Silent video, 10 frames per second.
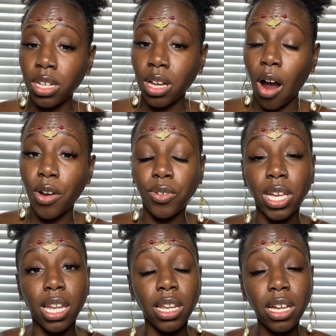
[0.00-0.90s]
Are you
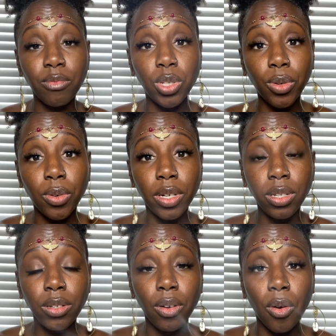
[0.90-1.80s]
getting loved
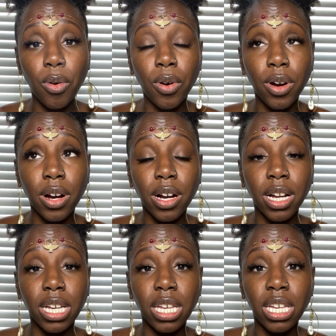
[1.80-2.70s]
on, or
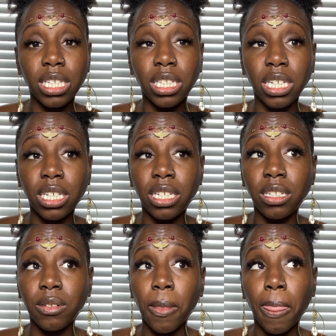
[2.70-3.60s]
is
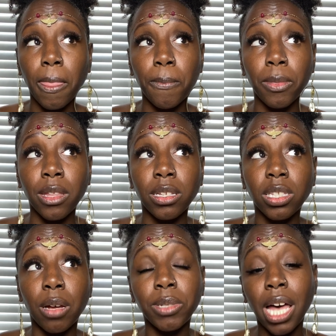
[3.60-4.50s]
it
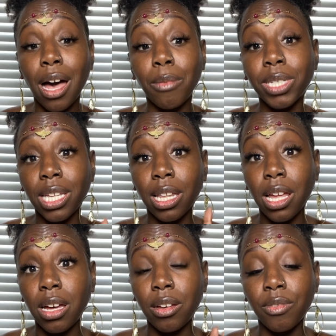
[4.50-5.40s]
sometimes
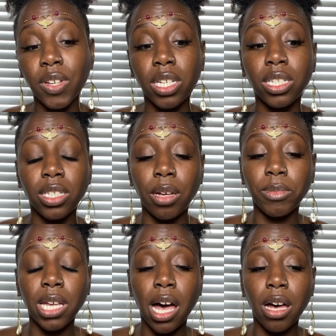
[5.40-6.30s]
love,
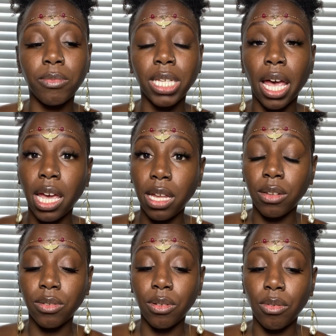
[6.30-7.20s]
sometimes hate,
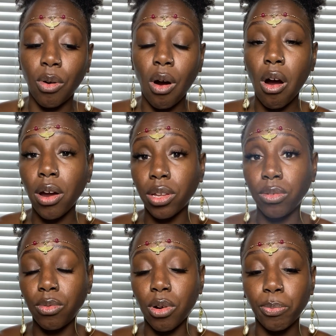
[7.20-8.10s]
or
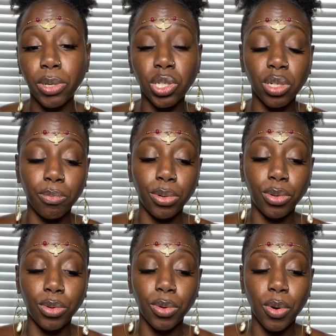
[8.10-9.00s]
argue, or push and
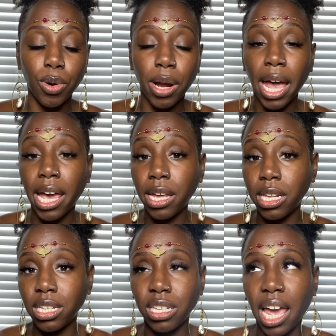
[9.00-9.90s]
pull, or hate
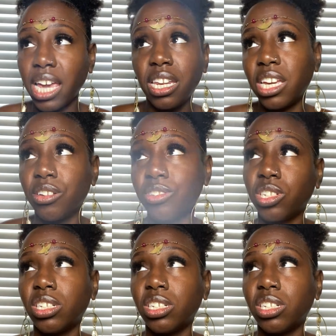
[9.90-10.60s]
energy?